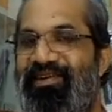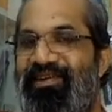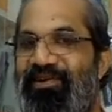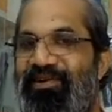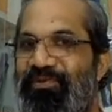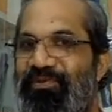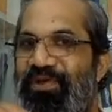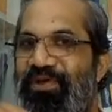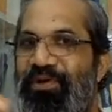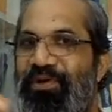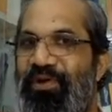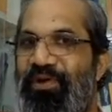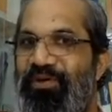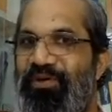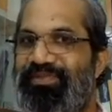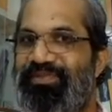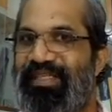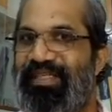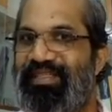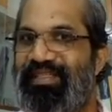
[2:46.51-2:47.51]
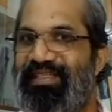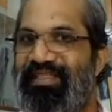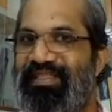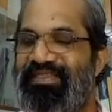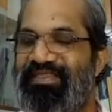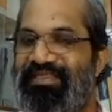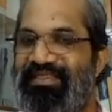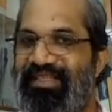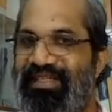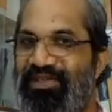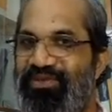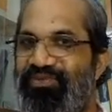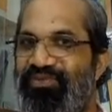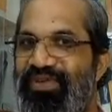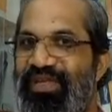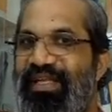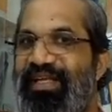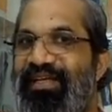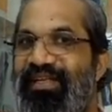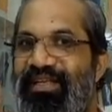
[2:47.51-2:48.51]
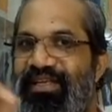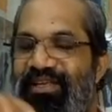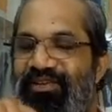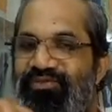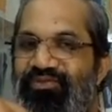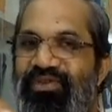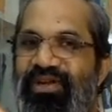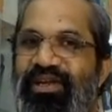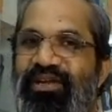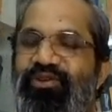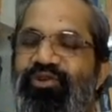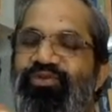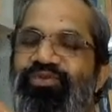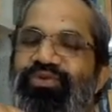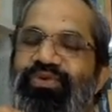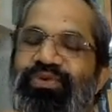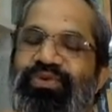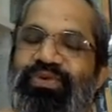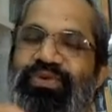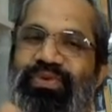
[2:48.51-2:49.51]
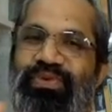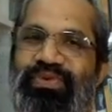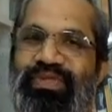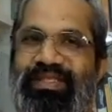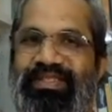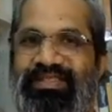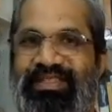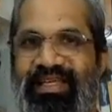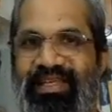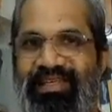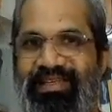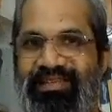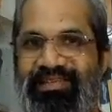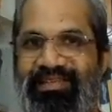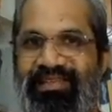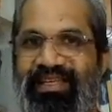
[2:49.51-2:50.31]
How the object is revealed in front of you through the sign.